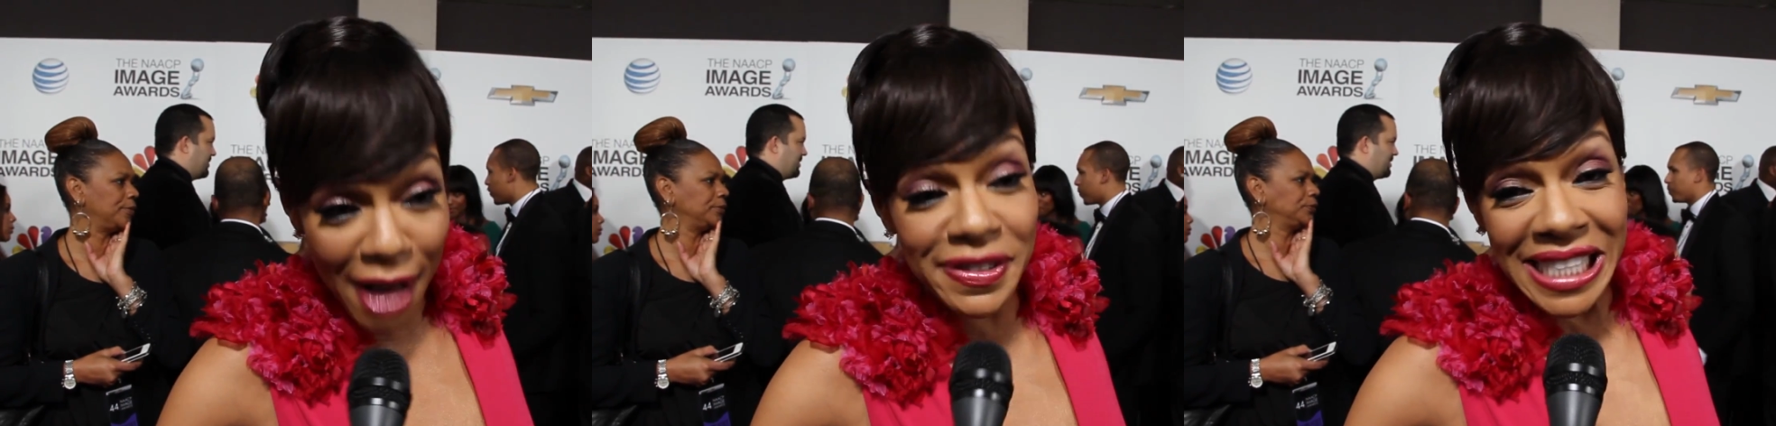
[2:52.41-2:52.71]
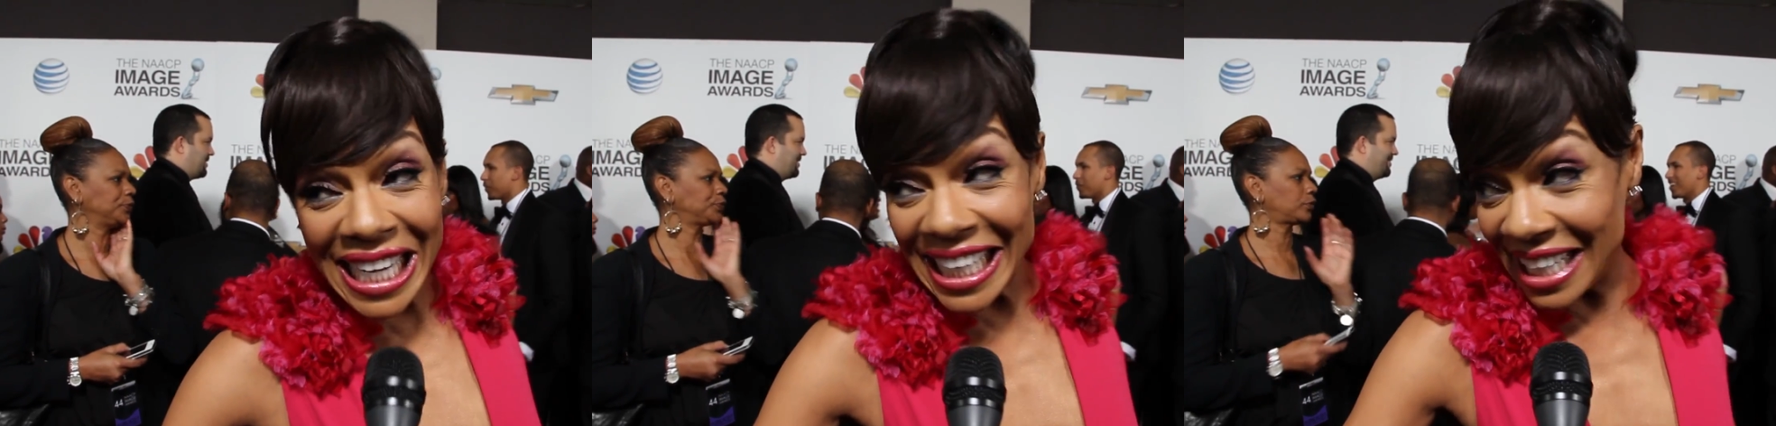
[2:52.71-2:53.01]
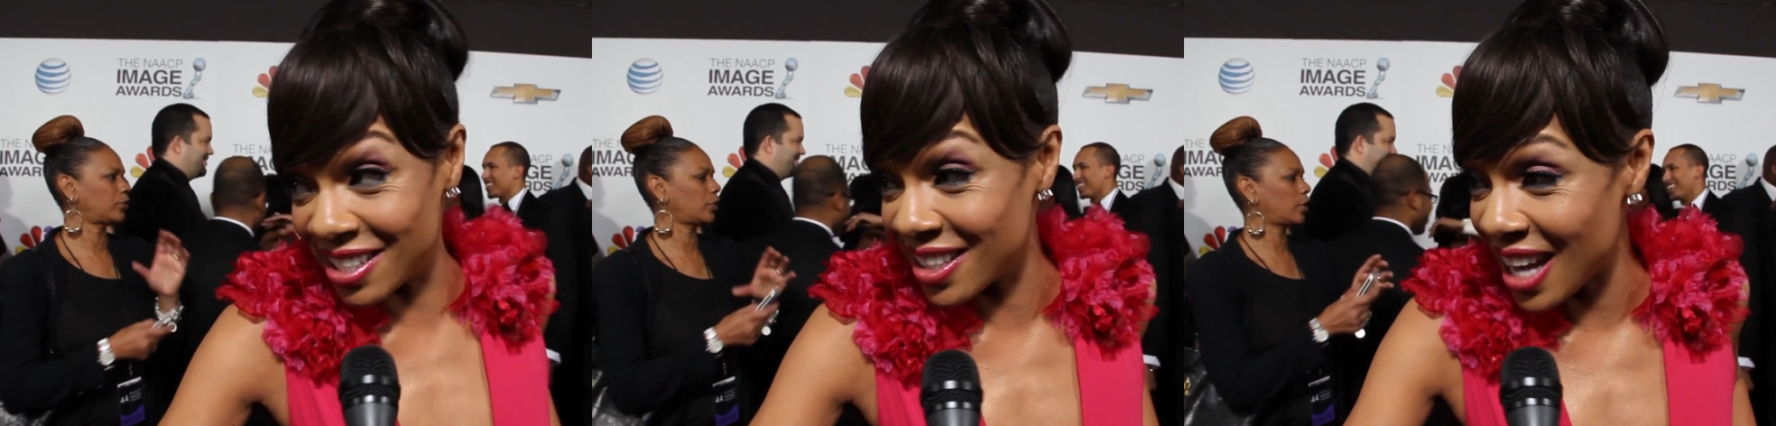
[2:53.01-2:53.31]
Speaker 1: I've seen
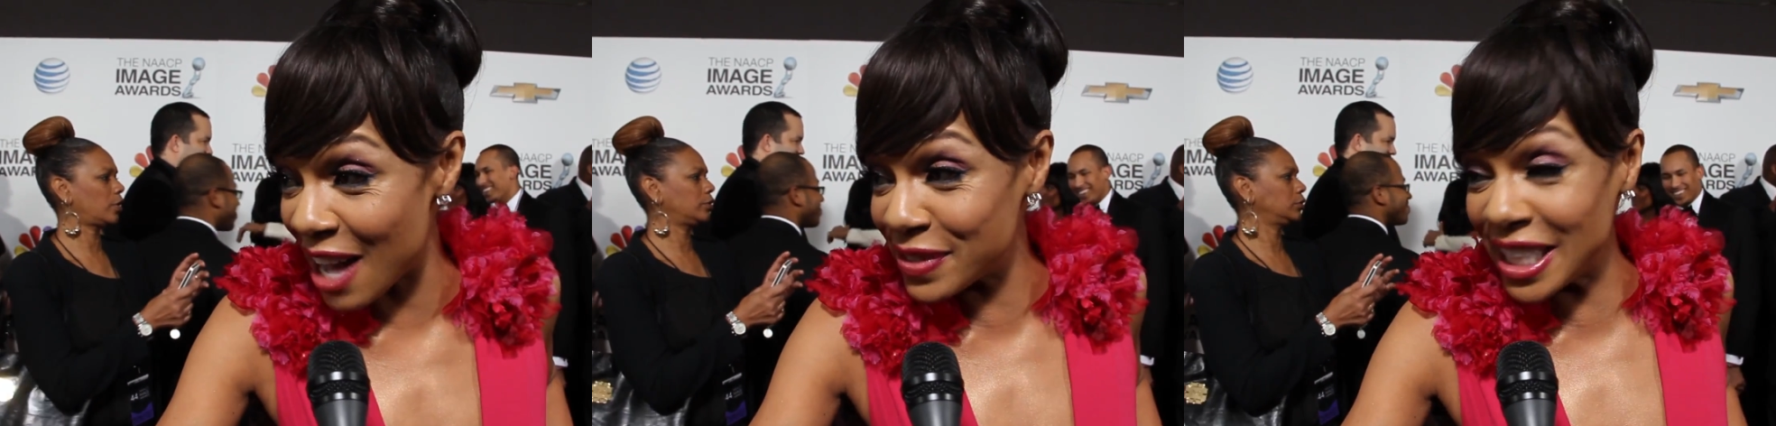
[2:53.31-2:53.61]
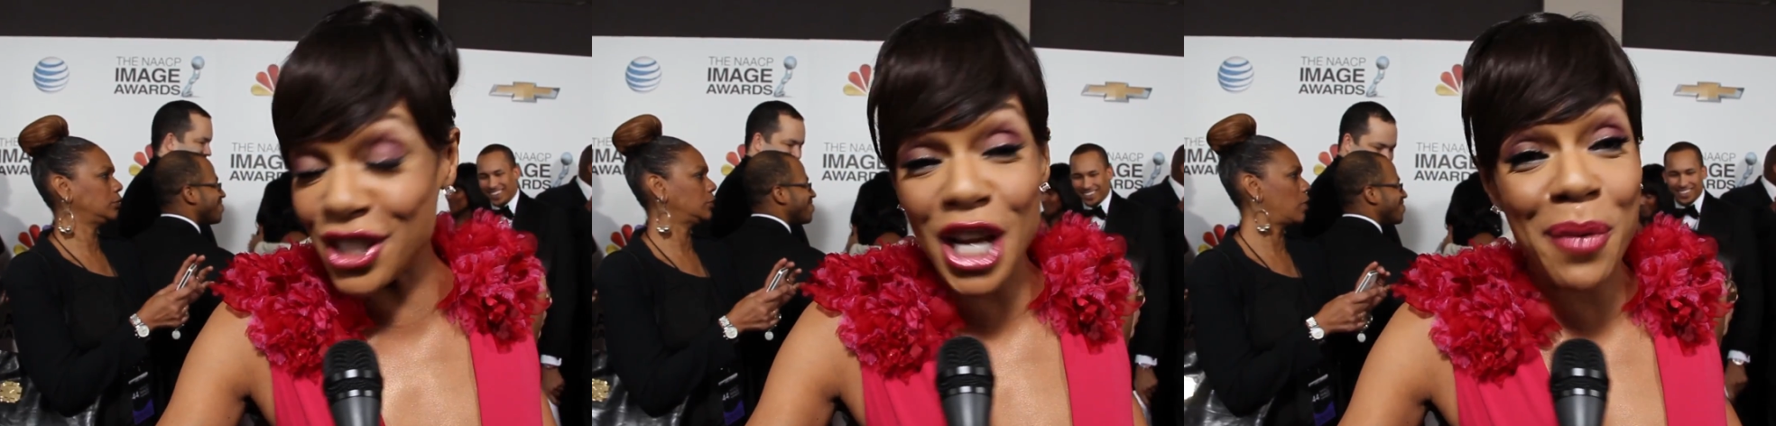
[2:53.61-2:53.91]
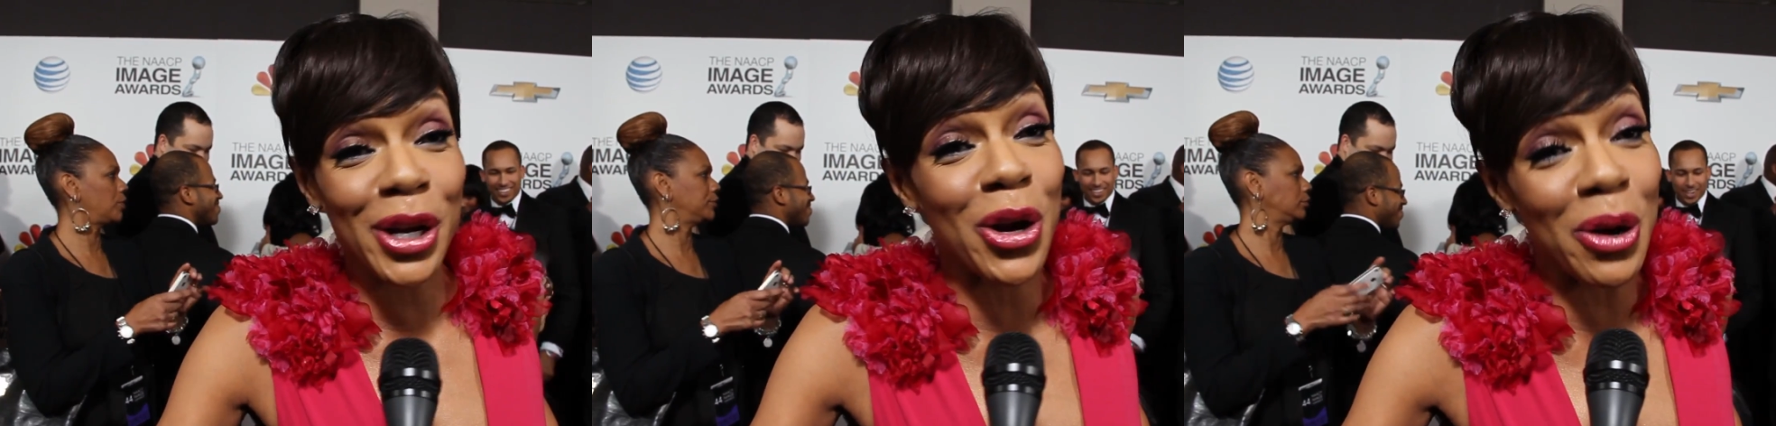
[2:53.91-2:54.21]
it. I've seen
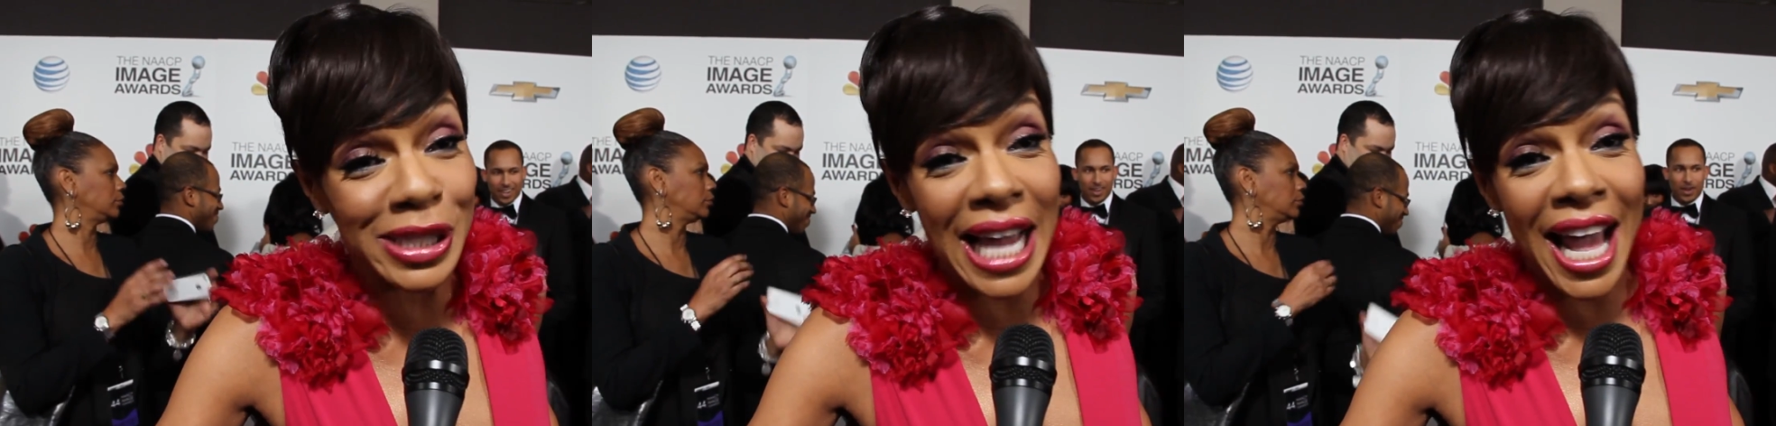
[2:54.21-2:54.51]
Jerry Curls